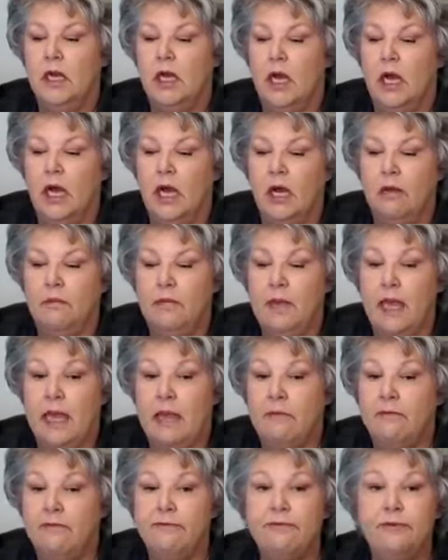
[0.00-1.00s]

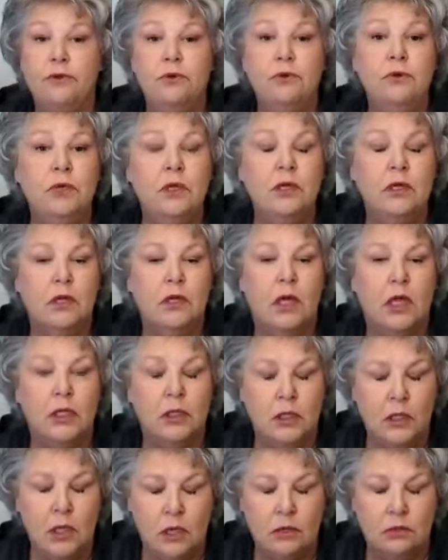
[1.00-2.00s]
And food
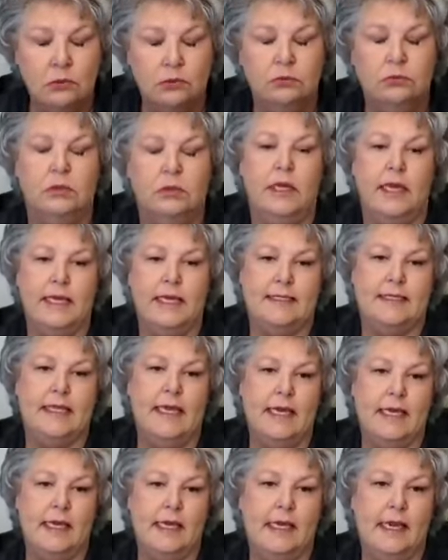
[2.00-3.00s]
alone has
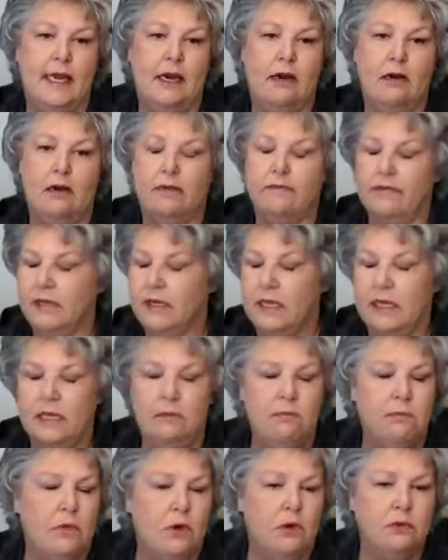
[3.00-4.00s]
taken care of it
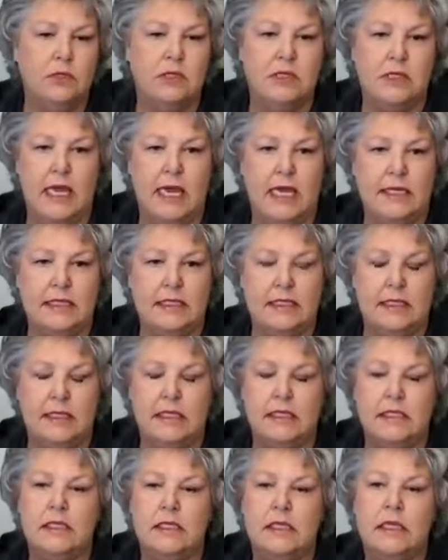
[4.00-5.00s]
in most
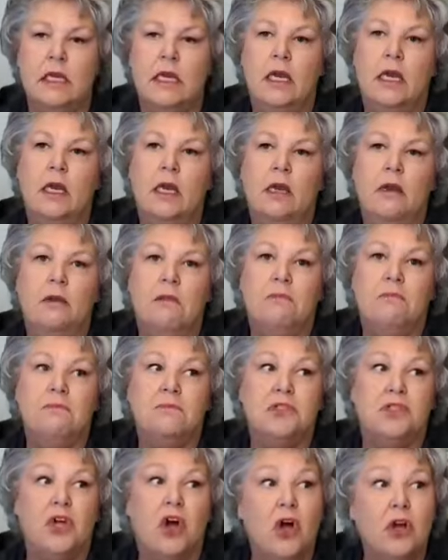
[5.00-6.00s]
cases.
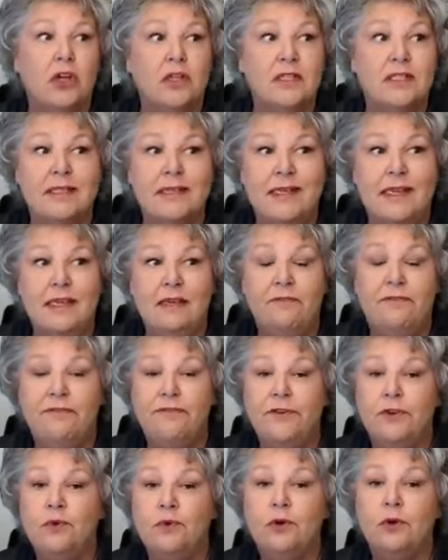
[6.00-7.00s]
Dogs need
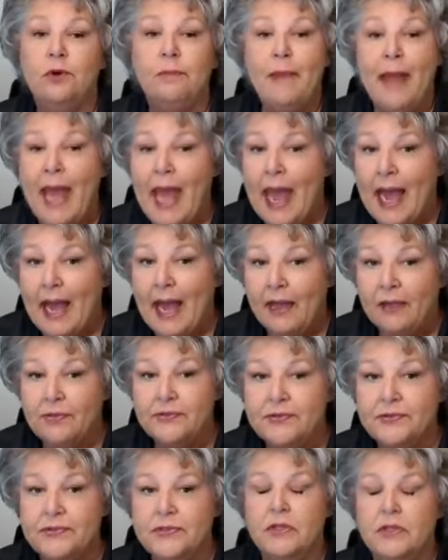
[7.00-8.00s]
fewer
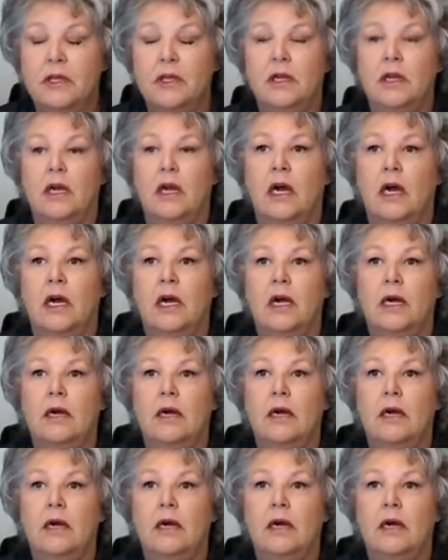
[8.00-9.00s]
baths.
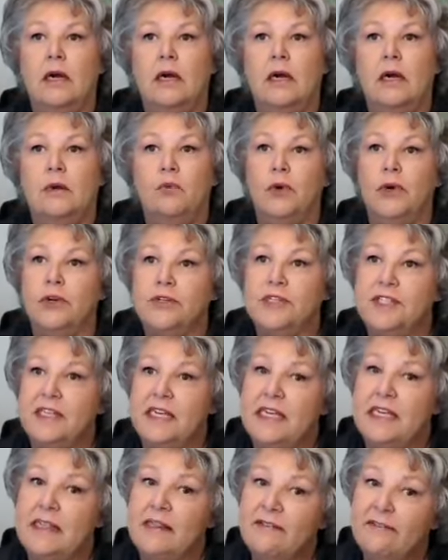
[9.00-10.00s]
We're
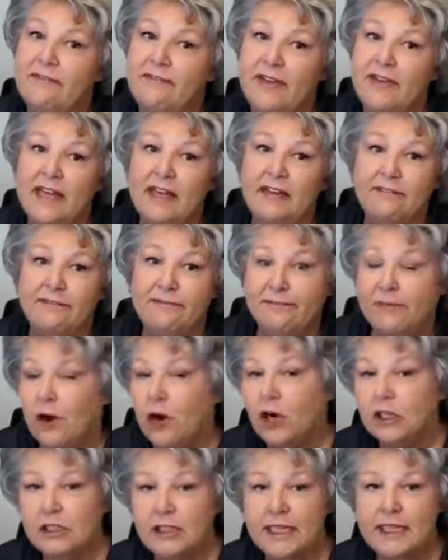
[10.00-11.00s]
seeing the vet
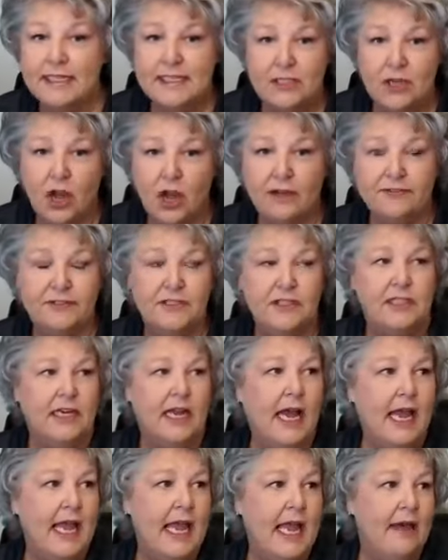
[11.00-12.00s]
far less often.
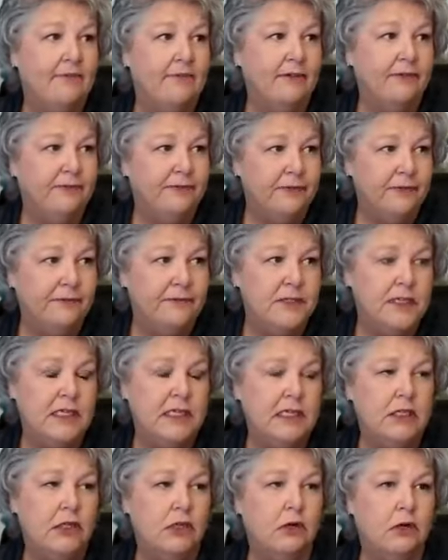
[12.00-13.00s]
I have a
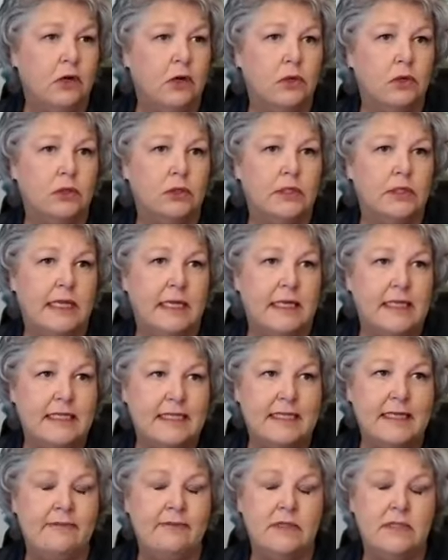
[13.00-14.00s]
15-year-old and a
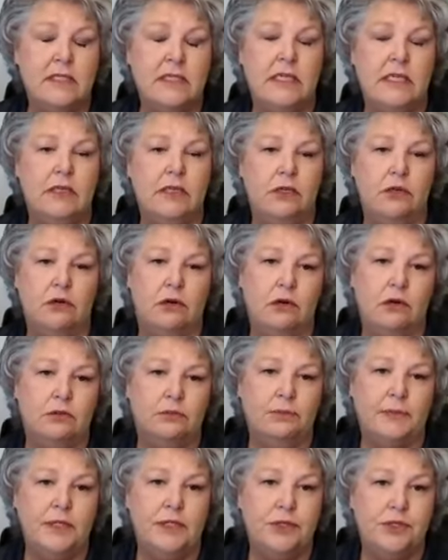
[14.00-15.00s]
17-year-old
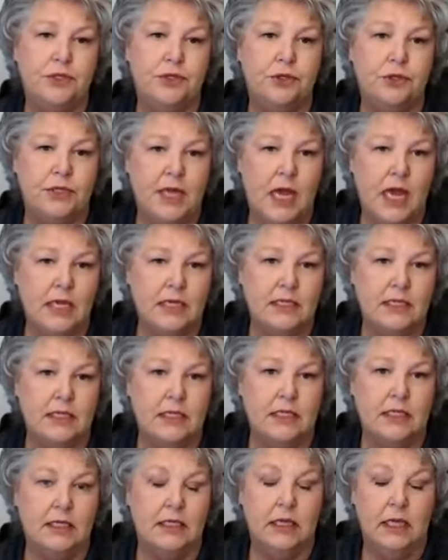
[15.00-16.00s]
miniature
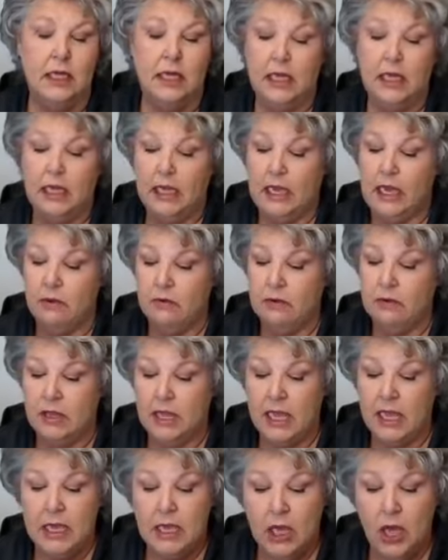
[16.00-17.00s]
dachshund. And when
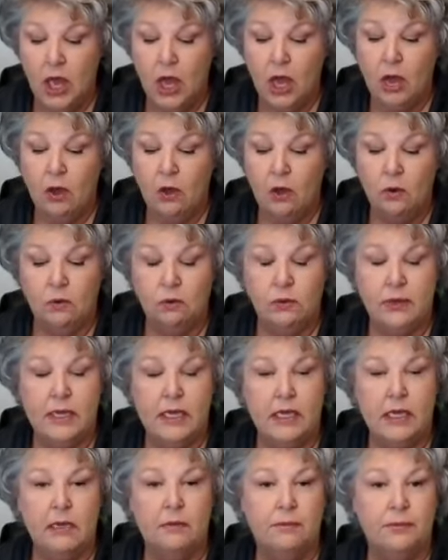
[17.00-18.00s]
they go, we
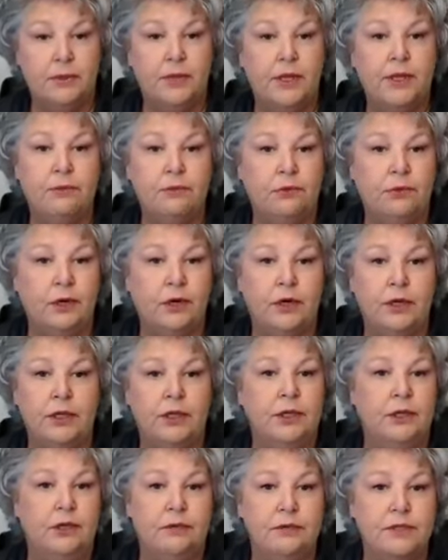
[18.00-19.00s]
get blood work,
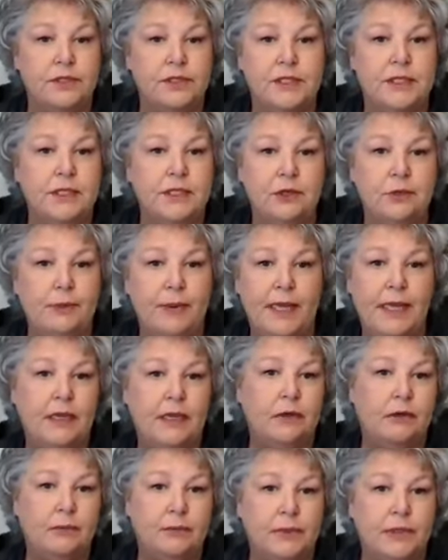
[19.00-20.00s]
the senior
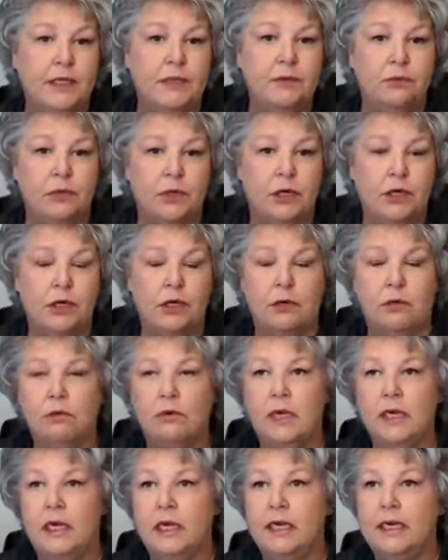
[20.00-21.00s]
panel blood work or
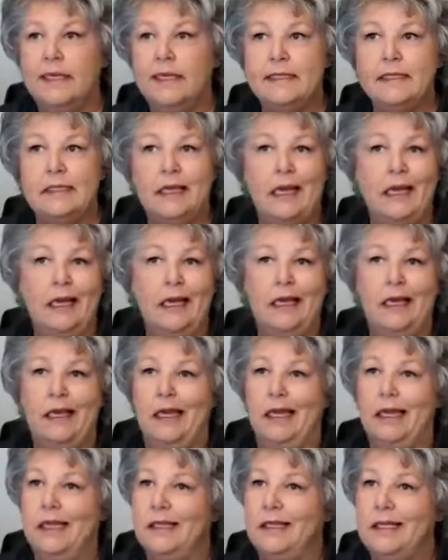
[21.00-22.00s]
whatnot. And he's like,
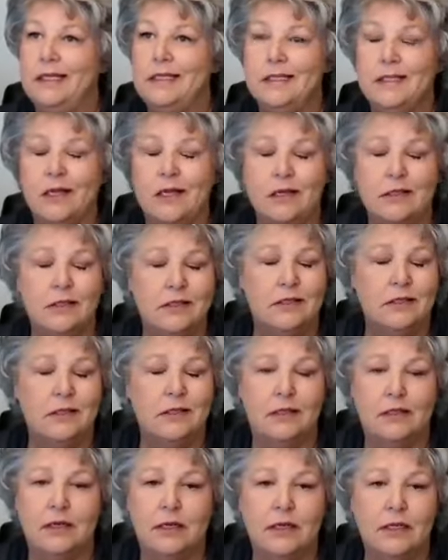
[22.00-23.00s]
these dogs,
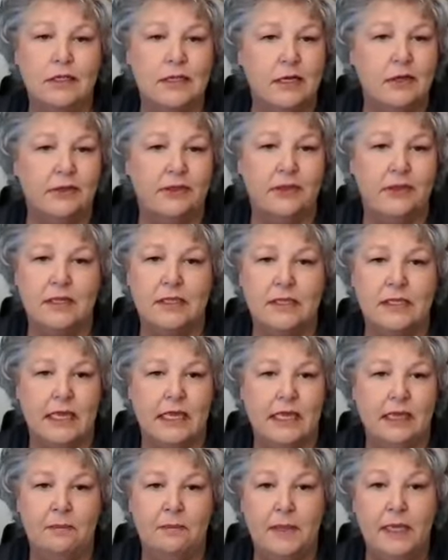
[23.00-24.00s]
they're as healthy as they
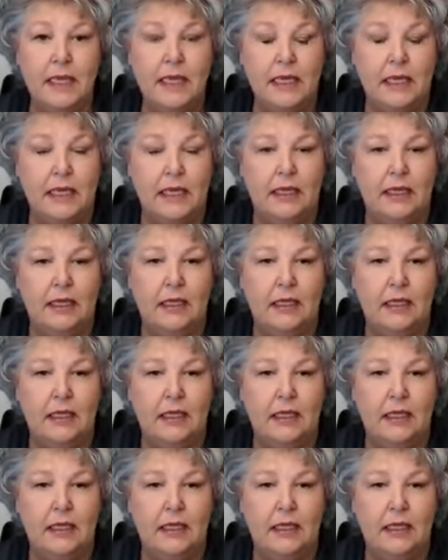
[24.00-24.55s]
can be.